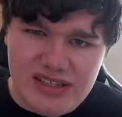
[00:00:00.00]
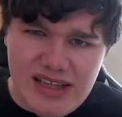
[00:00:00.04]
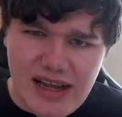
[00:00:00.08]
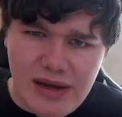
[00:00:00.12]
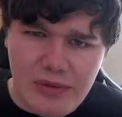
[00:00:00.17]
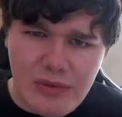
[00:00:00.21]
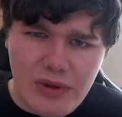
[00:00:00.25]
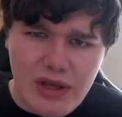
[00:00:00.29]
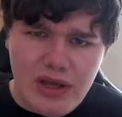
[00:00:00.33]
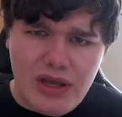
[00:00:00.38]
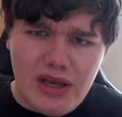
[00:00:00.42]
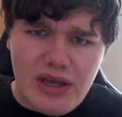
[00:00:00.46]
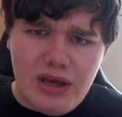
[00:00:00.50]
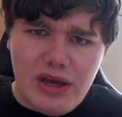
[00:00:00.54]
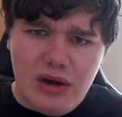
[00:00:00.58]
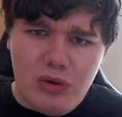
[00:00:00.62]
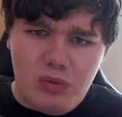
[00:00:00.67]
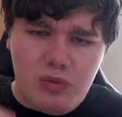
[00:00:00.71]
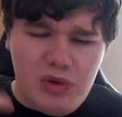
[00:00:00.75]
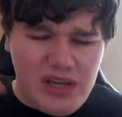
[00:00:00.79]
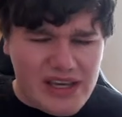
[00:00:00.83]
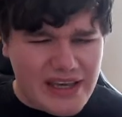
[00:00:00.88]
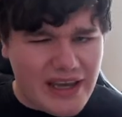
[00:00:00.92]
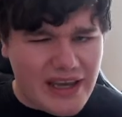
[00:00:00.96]
Now,
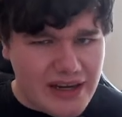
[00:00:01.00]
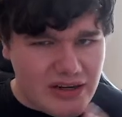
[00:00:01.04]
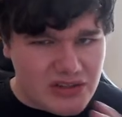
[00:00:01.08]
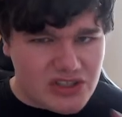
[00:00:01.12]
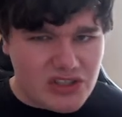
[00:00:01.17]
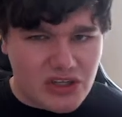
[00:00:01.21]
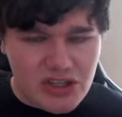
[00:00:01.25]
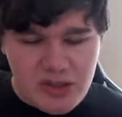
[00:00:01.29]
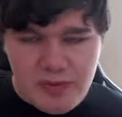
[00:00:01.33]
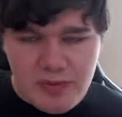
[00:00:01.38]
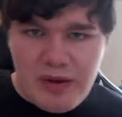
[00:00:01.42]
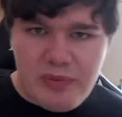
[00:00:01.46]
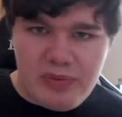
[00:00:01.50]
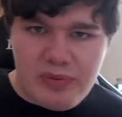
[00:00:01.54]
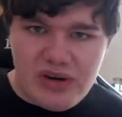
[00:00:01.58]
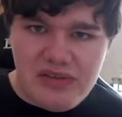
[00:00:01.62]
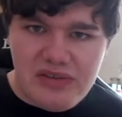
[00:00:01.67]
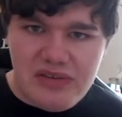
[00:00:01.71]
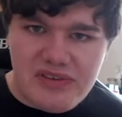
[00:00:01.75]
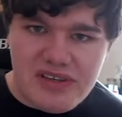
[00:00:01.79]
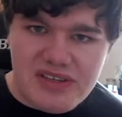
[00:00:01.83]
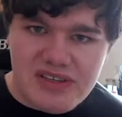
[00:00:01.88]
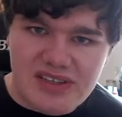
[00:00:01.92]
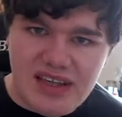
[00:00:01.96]
we kind of talked about
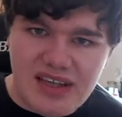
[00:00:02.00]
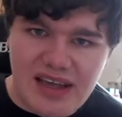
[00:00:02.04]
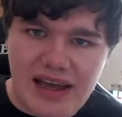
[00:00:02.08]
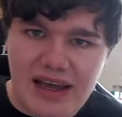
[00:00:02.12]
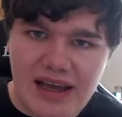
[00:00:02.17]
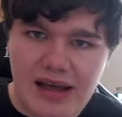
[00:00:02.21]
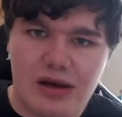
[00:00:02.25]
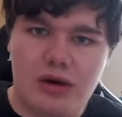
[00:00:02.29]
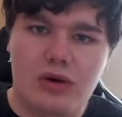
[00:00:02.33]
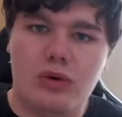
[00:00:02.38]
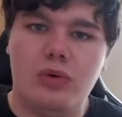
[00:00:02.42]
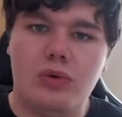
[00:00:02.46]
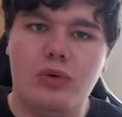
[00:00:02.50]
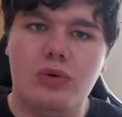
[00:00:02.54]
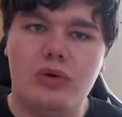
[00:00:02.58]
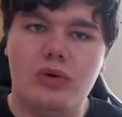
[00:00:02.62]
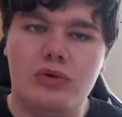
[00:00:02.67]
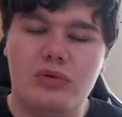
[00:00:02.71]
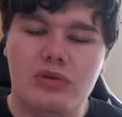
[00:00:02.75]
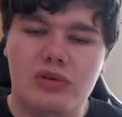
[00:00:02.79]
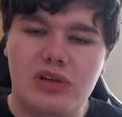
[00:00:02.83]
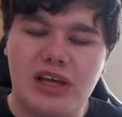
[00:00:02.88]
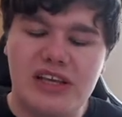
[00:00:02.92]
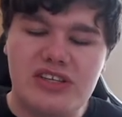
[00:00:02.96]
previously how
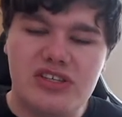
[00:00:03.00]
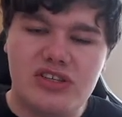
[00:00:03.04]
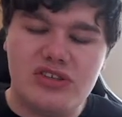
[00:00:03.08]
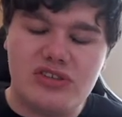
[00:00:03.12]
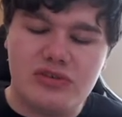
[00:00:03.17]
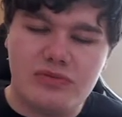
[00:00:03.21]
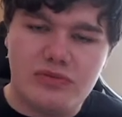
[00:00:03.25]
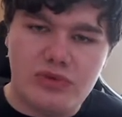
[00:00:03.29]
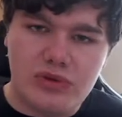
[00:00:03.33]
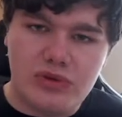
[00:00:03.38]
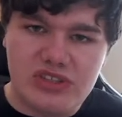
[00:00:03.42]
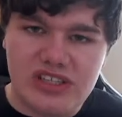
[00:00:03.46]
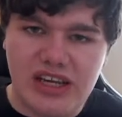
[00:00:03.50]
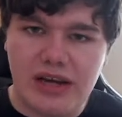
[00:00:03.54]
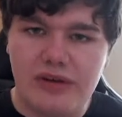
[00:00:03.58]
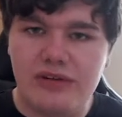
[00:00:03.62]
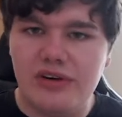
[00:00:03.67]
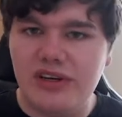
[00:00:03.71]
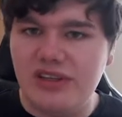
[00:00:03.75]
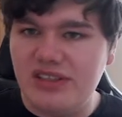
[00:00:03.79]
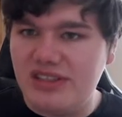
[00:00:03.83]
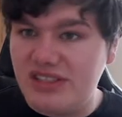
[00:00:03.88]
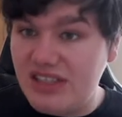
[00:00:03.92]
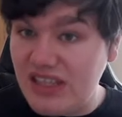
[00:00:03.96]
Legends of
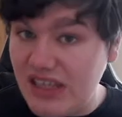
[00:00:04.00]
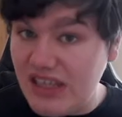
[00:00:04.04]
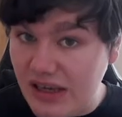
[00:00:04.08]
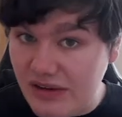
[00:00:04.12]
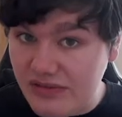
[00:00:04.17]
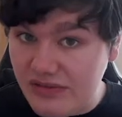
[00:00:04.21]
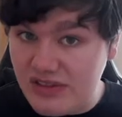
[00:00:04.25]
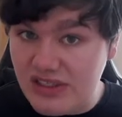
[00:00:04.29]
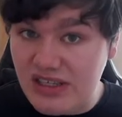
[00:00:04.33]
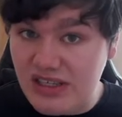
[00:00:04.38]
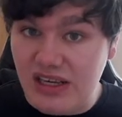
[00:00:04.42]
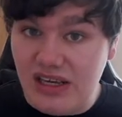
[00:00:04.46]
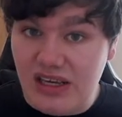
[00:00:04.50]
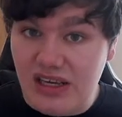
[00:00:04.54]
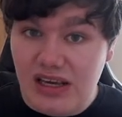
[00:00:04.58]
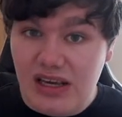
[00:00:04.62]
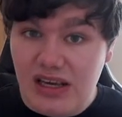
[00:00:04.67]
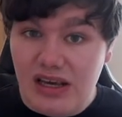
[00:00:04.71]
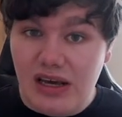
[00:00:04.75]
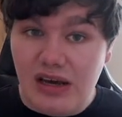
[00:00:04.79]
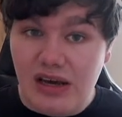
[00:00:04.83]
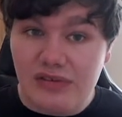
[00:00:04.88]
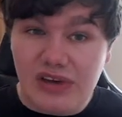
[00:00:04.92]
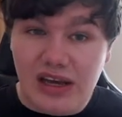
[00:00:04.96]
Runeterra and TFT
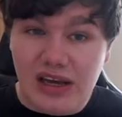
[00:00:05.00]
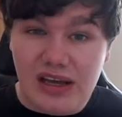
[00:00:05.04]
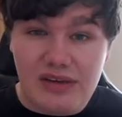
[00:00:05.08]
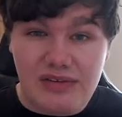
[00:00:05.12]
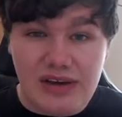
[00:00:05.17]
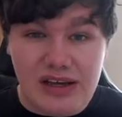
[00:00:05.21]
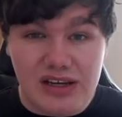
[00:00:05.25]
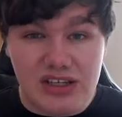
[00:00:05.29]
have kind of had a